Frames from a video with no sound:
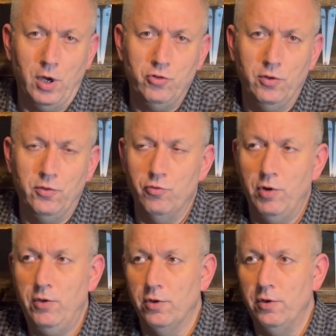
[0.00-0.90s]
I should say
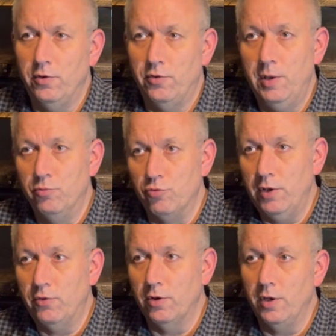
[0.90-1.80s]
recent, seems
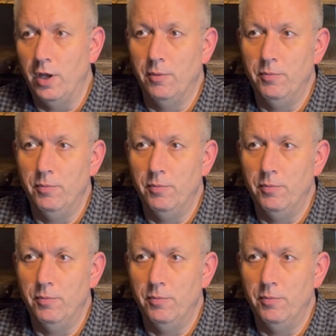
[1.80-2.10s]
recent,